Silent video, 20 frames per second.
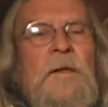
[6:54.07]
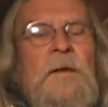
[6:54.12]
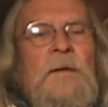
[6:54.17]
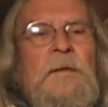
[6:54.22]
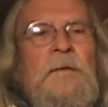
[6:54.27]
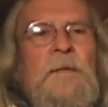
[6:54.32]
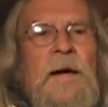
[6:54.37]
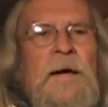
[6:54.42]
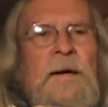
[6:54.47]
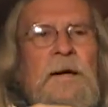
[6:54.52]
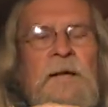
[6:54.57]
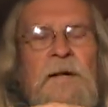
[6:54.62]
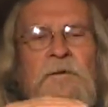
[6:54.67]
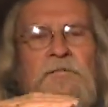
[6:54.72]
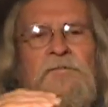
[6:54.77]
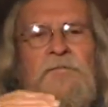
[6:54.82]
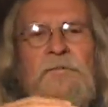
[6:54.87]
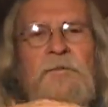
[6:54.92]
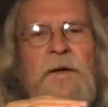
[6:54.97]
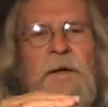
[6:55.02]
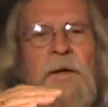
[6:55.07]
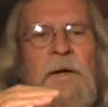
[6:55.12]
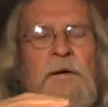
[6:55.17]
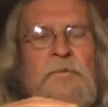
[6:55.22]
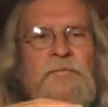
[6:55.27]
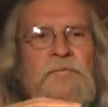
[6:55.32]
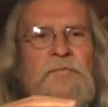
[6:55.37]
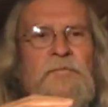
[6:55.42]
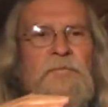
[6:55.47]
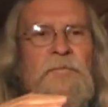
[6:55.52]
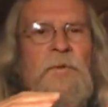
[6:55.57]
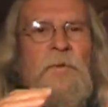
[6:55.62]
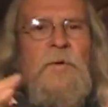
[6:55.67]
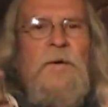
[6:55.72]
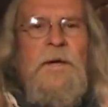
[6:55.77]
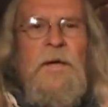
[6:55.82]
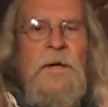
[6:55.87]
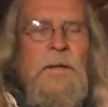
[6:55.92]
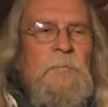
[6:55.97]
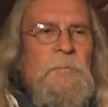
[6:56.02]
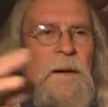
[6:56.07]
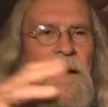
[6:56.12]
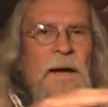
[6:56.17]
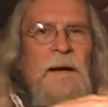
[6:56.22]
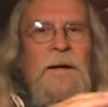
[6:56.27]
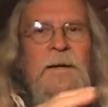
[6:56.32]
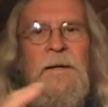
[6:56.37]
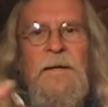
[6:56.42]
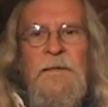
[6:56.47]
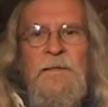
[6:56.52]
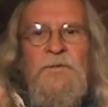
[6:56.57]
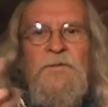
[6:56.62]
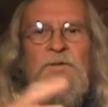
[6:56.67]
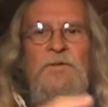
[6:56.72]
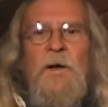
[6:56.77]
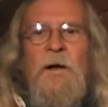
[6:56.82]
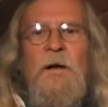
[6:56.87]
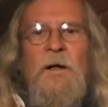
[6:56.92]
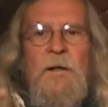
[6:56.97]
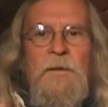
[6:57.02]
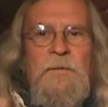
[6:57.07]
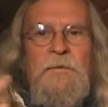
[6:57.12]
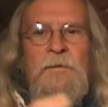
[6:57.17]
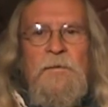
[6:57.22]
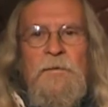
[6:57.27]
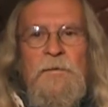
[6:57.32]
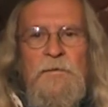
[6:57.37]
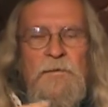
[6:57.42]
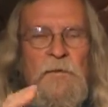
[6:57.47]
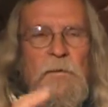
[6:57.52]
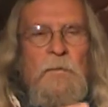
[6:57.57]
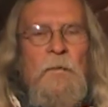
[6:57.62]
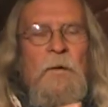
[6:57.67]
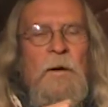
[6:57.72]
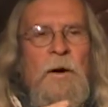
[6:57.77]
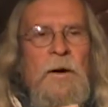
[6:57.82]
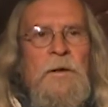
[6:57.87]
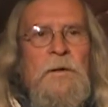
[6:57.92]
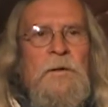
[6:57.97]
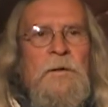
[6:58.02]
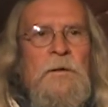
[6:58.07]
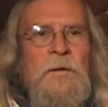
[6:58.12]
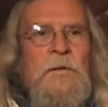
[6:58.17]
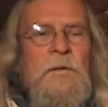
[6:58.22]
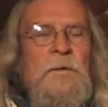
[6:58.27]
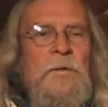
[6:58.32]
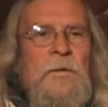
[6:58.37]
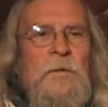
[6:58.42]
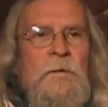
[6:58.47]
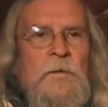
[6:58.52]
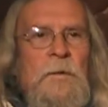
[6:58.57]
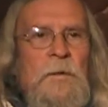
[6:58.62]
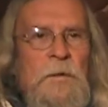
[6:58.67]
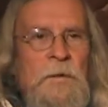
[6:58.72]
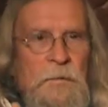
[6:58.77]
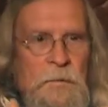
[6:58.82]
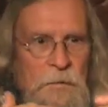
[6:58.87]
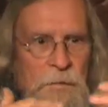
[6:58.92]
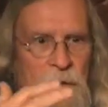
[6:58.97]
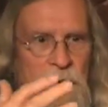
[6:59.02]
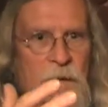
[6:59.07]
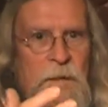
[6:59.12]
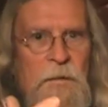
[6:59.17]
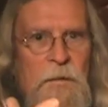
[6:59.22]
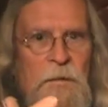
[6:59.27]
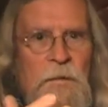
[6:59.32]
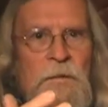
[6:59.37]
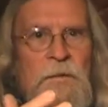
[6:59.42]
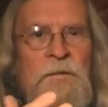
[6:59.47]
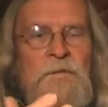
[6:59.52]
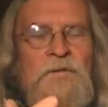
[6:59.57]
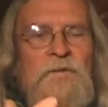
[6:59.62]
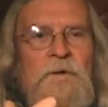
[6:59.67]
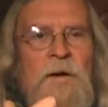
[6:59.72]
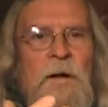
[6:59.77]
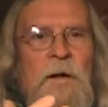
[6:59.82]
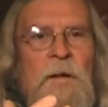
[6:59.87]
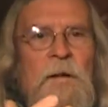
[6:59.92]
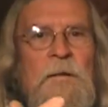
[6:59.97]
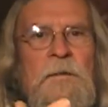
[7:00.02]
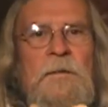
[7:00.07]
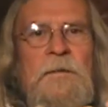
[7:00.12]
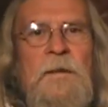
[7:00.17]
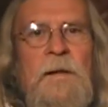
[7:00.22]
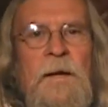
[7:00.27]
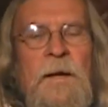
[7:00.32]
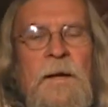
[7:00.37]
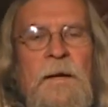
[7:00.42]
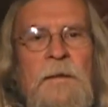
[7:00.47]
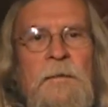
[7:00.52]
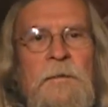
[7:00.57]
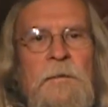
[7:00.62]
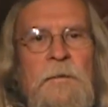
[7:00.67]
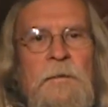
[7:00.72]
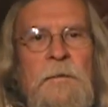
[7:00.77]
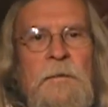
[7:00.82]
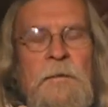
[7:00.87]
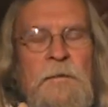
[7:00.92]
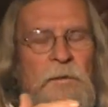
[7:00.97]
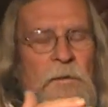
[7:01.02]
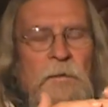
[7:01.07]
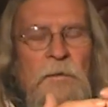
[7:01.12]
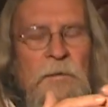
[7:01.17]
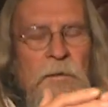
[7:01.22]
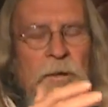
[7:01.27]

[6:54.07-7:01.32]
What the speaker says: that if you keep adding salt to water, you will kill the salt and you will